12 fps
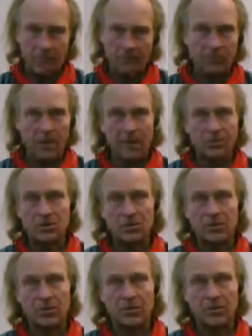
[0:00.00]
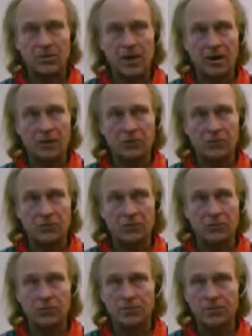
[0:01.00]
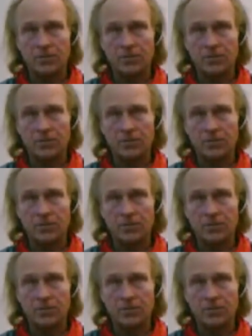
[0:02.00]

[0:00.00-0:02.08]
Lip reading: be absolutely prepared to do,